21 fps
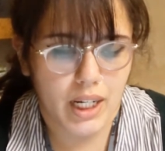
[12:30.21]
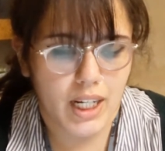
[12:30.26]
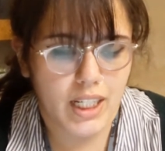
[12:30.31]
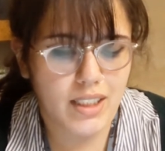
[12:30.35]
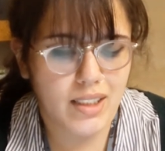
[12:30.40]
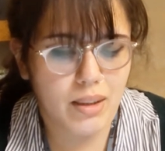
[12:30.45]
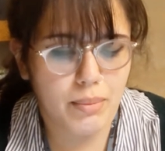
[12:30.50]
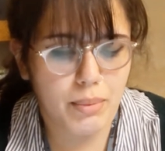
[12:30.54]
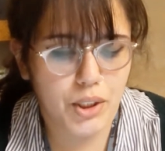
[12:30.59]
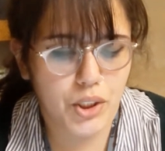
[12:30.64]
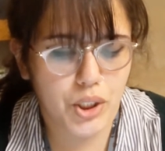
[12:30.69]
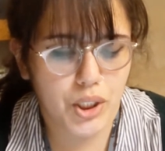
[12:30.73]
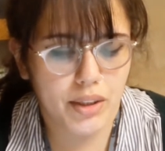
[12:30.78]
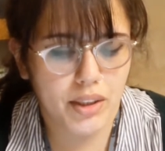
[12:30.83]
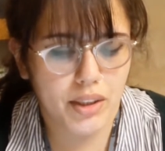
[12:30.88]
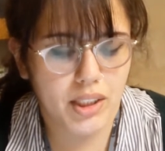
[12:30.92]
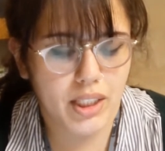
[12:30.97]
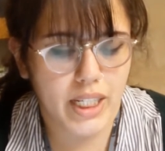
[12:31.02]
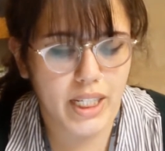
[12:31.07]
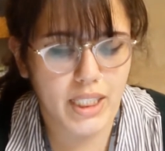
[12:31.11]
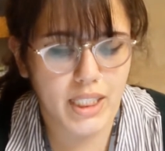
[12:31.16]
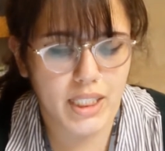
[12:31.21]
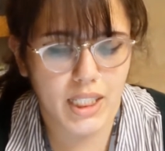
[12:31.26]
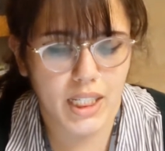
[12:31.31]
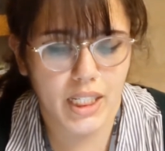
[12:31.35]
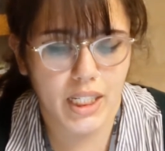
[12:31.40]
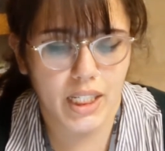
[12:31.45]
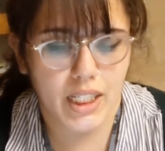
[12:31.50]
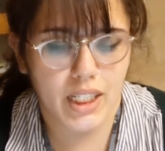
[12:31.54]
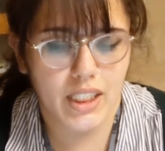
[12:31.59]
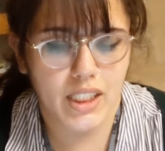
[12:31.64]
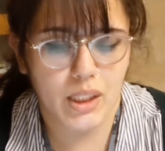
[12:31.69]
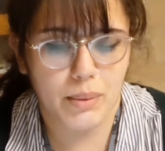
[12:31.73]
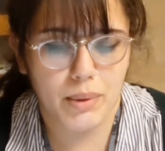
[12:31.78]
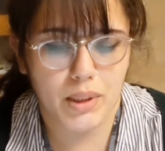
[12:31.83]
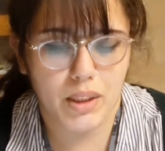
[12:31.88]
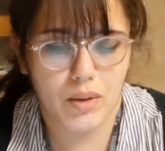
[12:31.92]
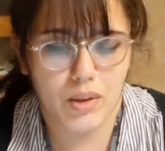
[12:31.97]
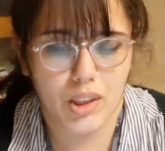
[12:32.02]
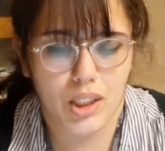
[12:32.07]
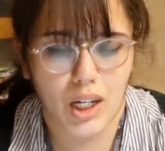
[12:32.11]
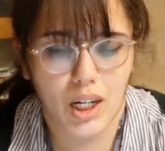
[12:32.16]
I saw him in church last Sunday, and he seems
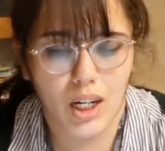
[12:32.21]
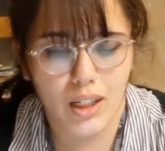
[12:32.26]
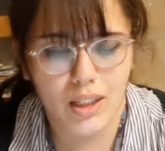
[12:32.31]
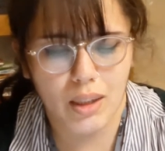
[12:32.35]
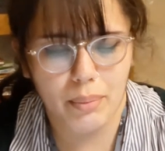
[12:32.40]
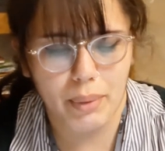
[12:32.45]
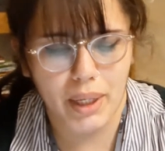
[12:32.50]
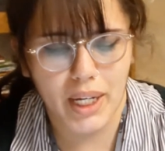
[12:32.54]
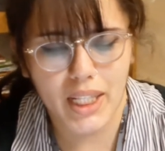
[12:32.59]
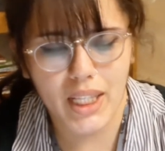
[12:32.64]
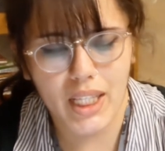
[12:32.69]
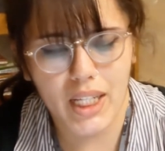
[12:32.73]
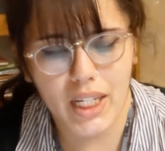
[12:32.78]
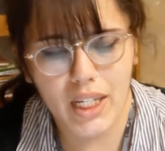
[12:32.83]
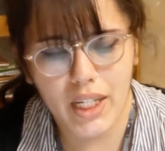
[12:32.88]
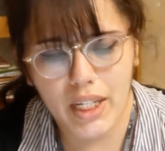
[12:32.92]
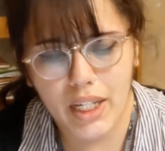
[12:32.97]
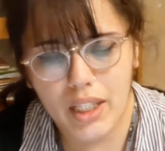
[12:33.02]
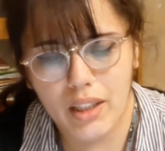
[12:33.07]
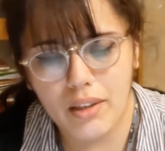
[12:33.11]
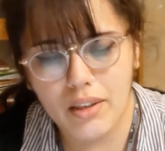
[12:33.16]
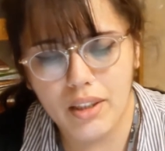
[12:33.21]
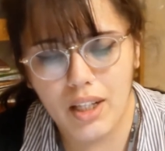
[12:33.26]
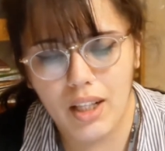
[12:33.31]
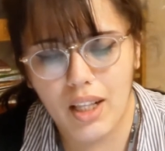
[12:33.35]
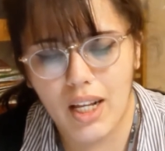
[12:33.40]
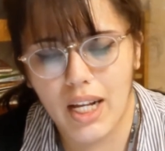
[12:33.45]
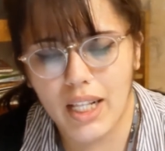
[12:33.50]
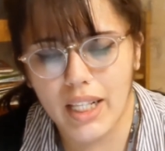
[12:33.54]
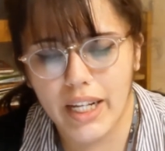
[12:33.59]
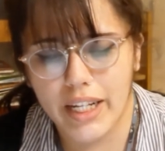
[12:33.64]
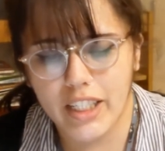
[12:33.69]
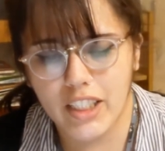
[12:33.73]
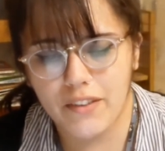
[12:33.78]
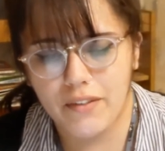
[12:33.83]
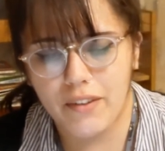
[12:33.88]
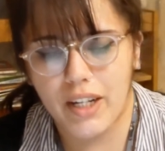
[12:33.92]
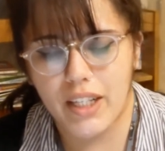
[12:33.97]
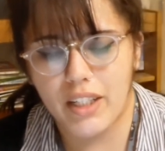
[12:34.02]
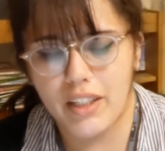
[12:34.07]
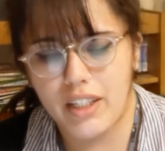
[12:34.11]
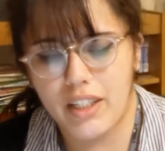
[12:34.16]
so tall and manly. He looks a lot like his
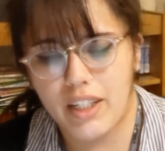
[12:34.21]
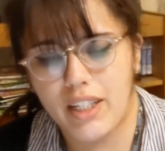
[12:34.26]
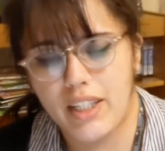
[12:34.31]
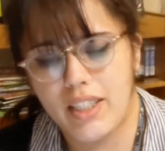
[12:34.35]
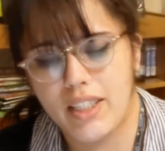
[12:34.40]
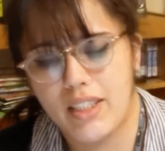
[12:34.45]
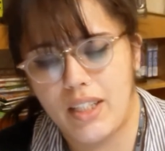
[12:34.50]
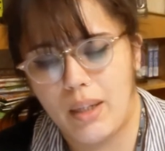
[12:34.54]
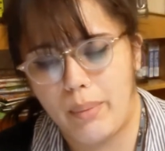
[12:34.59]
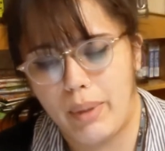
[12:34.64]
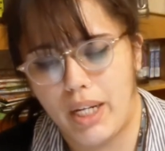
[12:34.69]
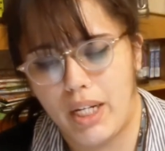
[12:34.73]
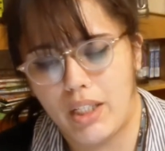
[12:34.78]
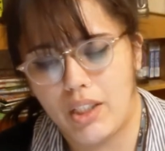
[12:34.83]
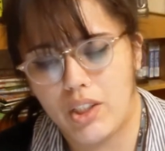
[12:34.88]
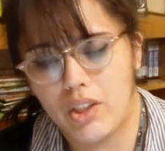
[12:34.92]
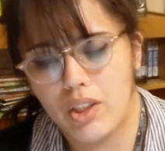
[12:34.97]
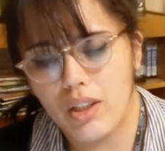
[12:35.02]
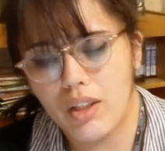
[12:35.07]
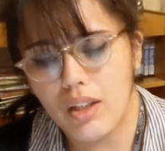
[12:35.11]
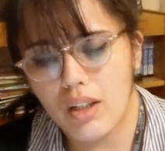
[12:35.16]
father did at the same age.